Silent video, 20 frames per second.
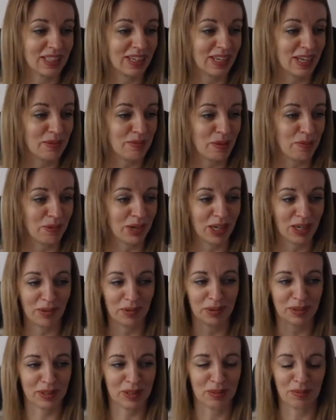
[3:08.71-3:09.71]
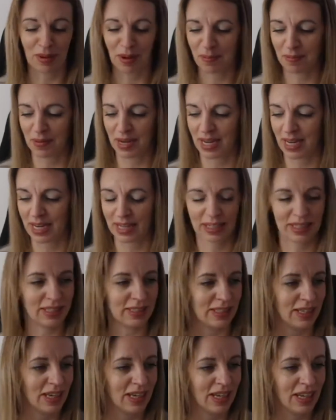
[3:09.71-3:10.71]
Now let me bring you onto my mat,
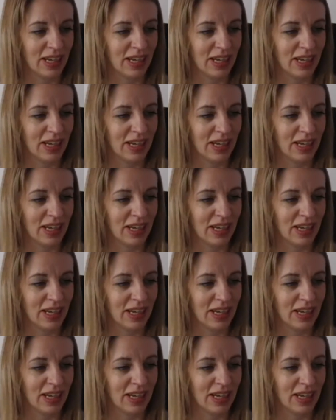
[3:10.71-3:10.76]
because